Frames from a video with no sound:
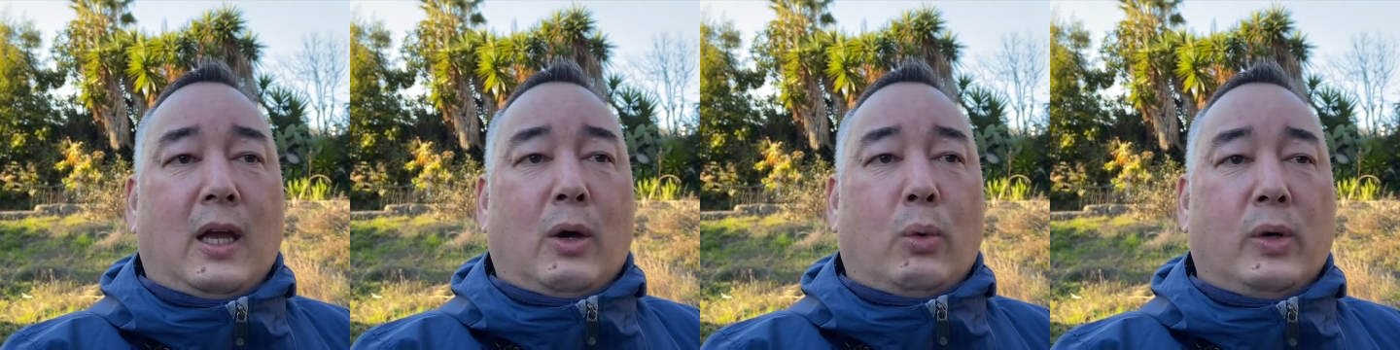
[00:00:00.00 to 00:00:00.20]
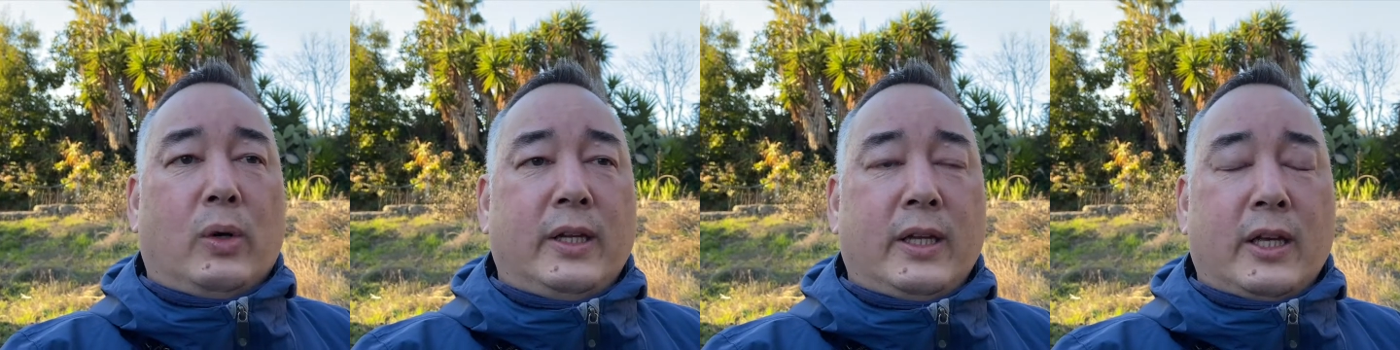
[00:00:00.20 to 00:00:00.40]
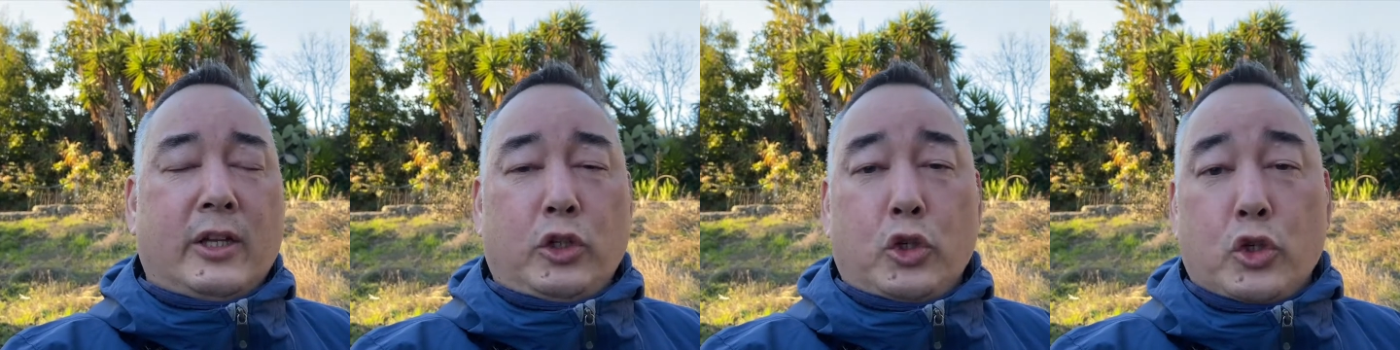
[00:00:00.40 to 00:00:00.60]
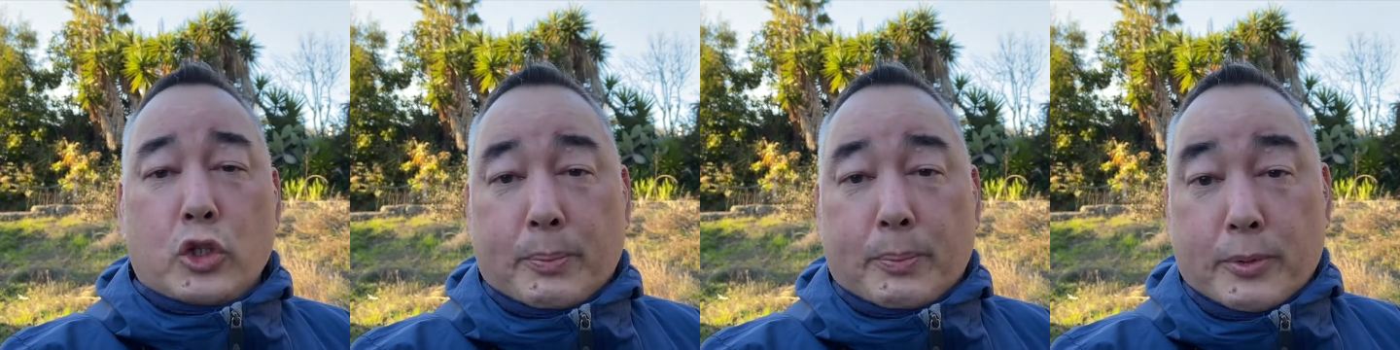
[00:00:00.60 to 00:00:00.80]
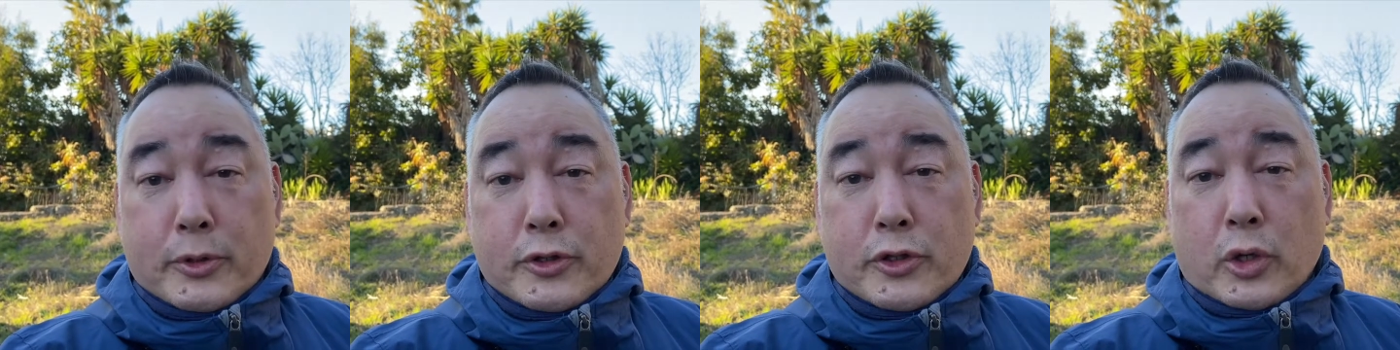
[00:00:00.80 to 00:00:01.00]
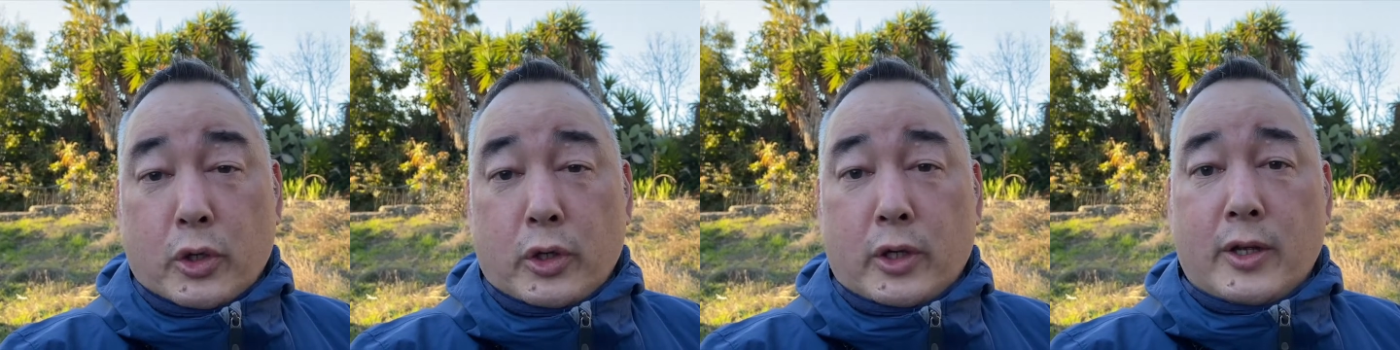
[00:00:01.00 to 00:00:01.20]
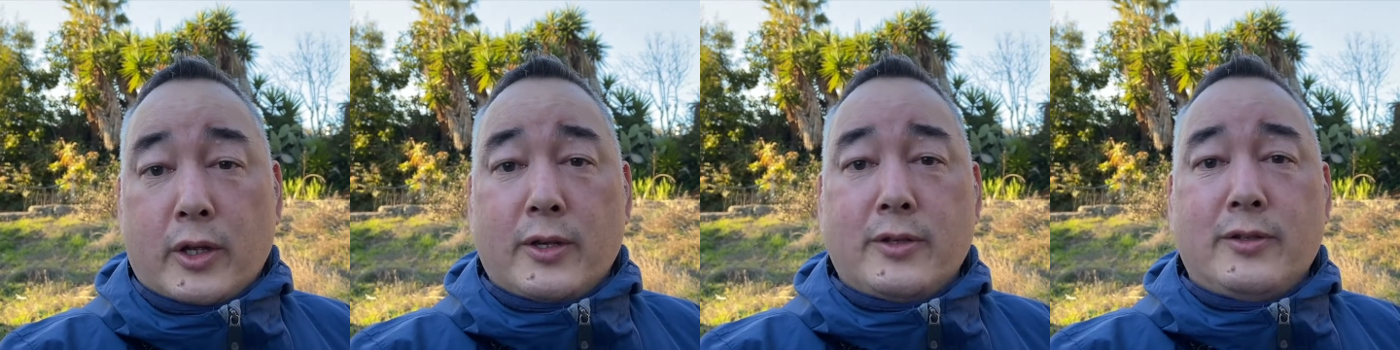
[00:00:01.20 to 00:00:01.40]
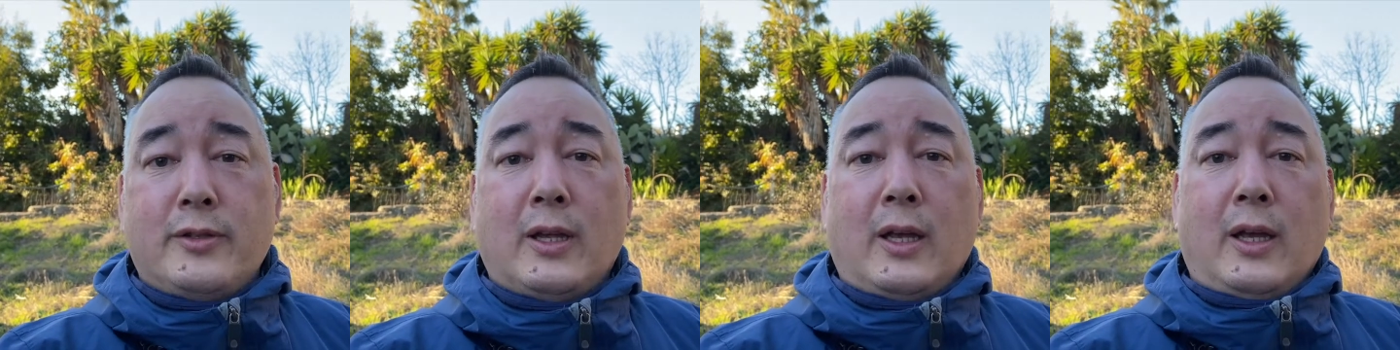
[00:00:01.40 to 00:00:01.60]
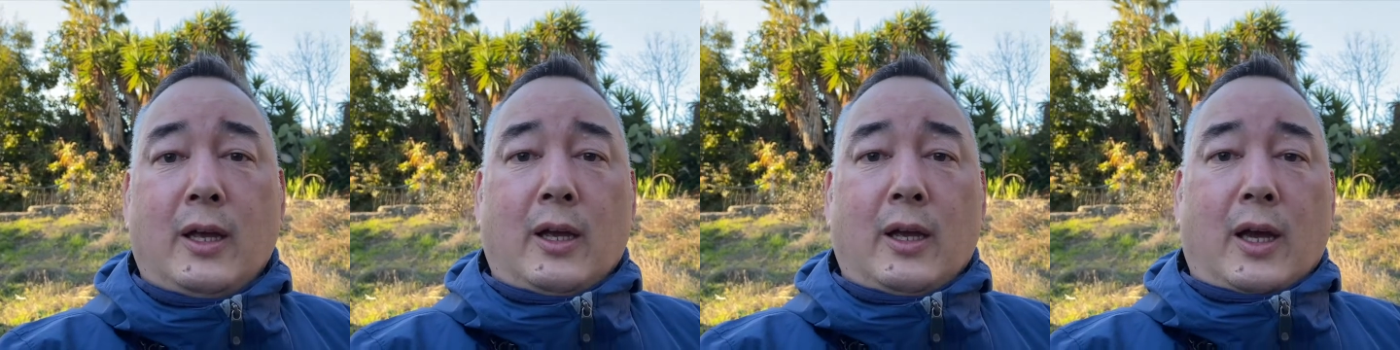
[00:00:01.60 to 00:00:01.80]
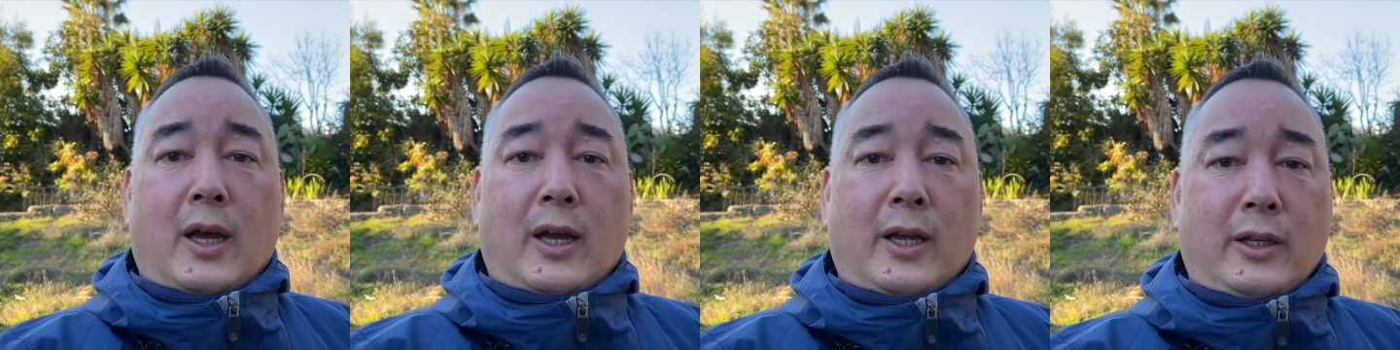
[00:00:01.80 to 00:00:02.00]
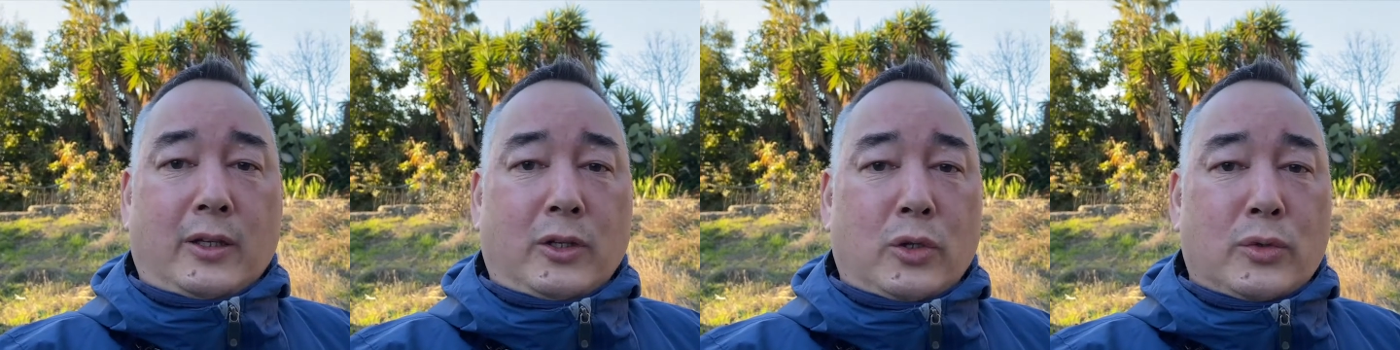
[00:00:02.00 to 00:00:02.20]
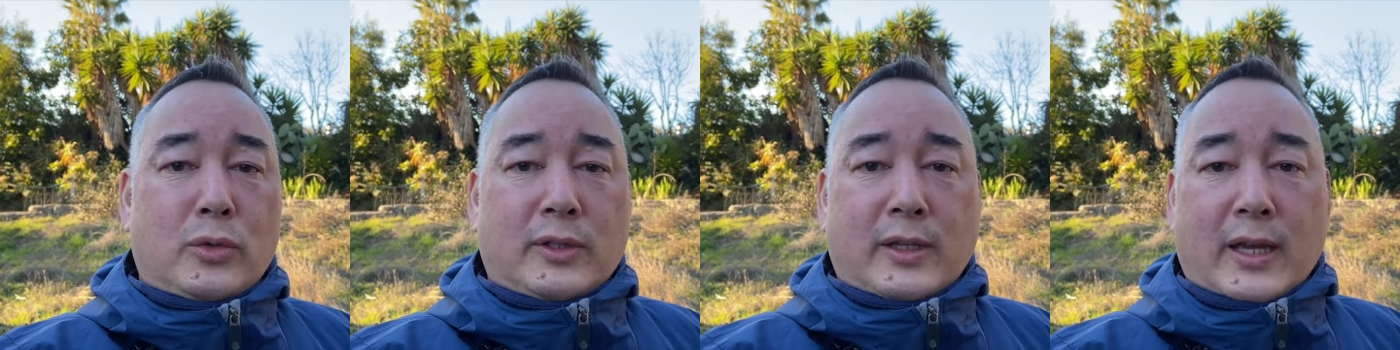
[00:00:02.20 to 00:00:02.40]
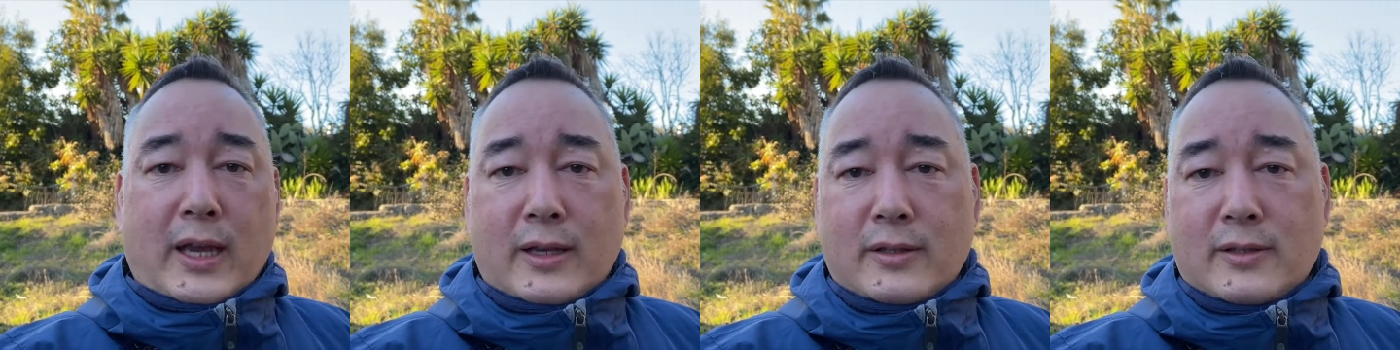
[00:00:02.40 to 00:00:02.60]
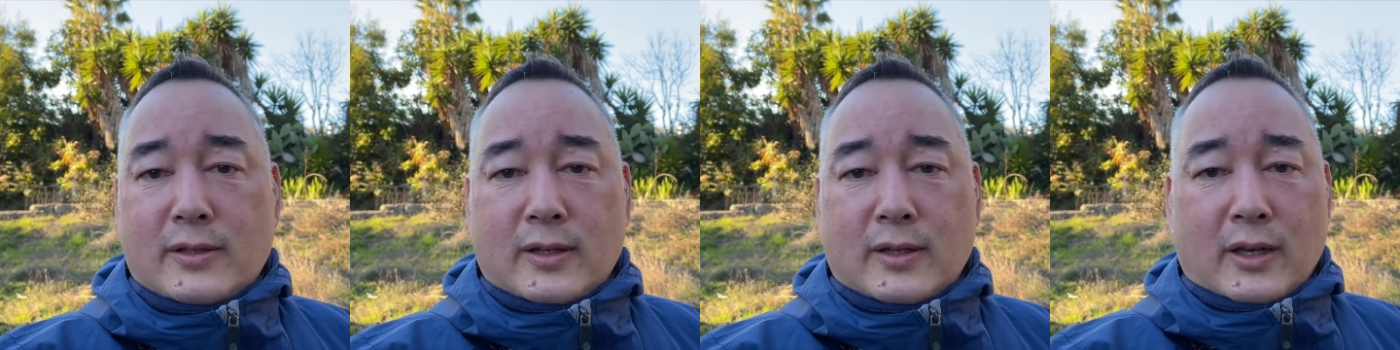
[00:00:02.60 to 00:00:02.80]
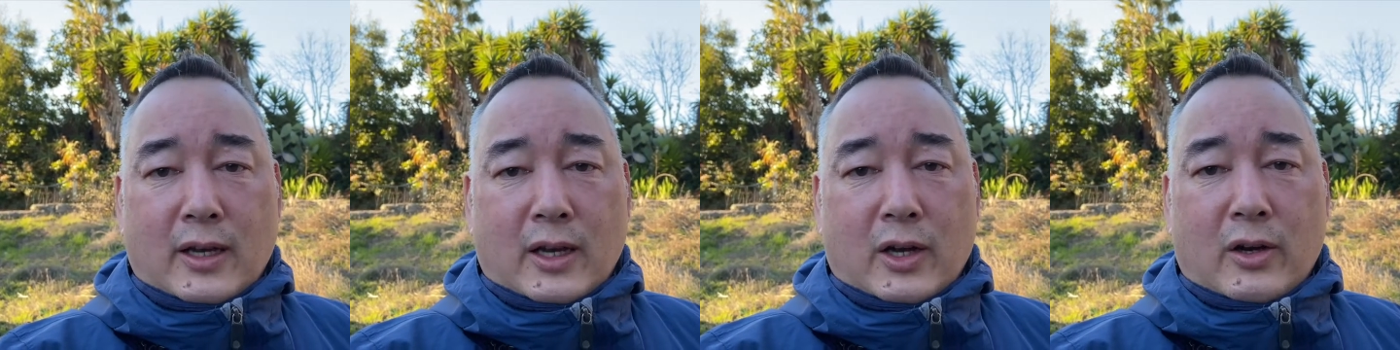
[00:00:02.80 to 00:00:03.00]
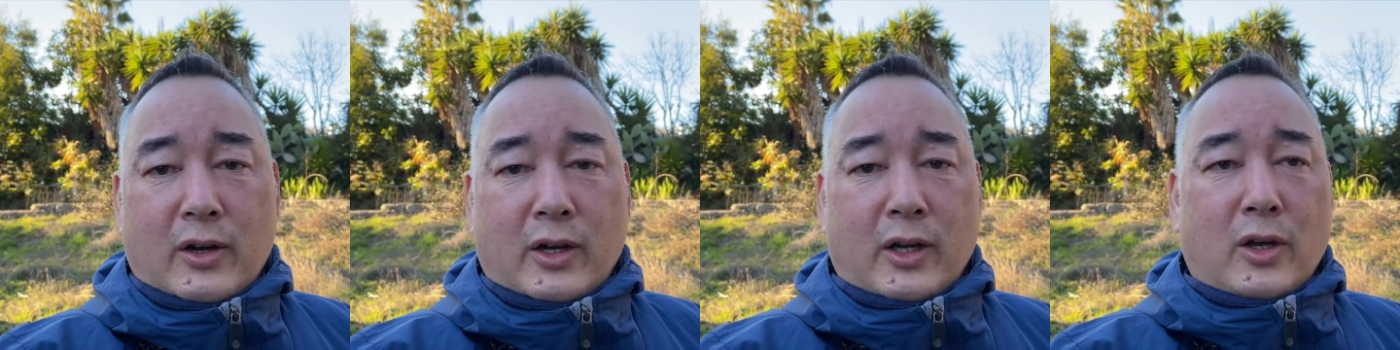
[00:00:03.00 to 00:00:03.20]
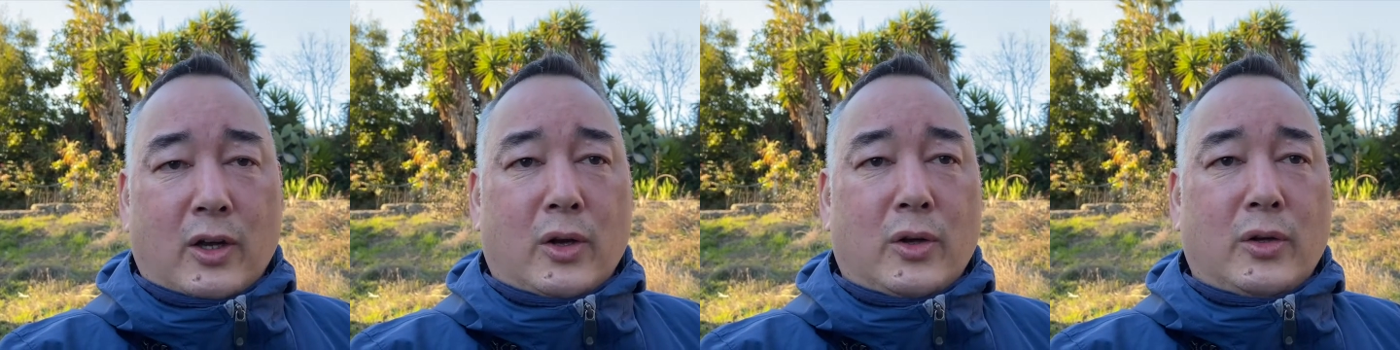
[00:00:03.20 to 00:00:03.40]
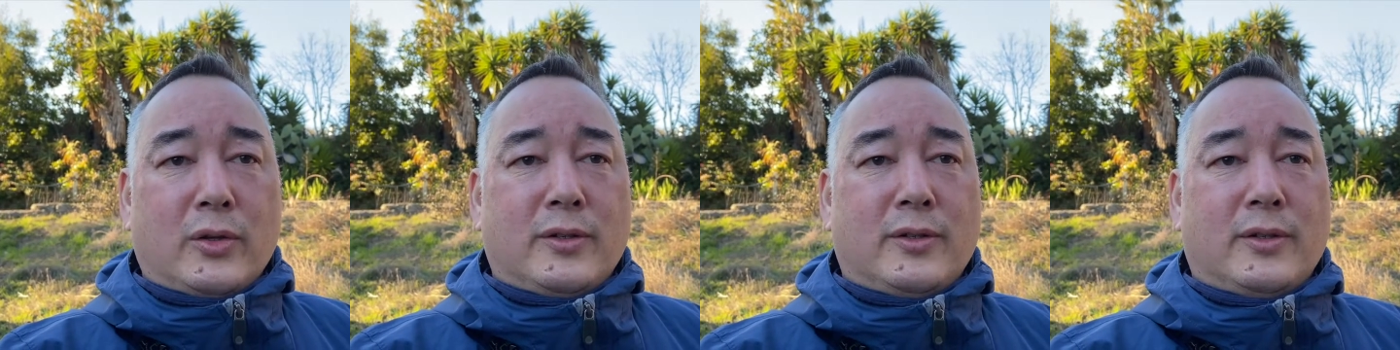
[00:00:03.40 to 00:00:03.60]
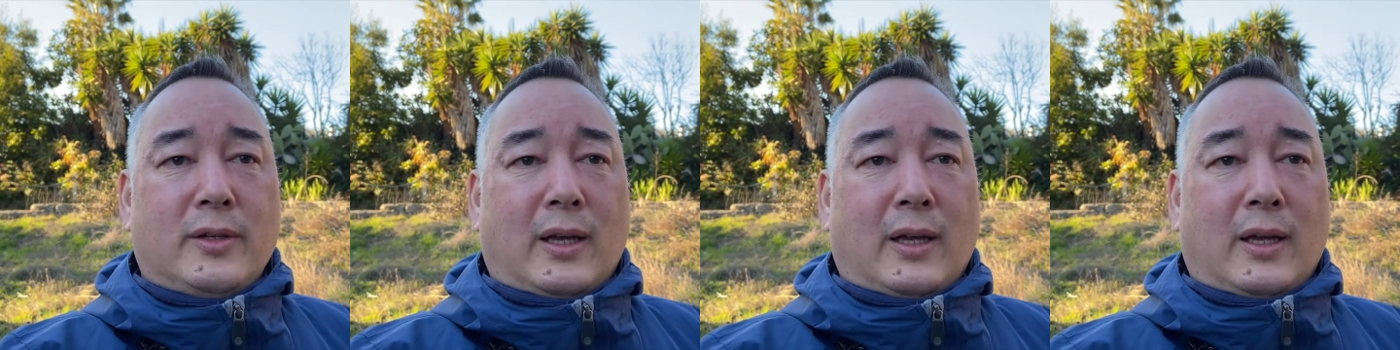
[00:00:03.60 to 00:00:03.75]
working on user personas, use case scenarios,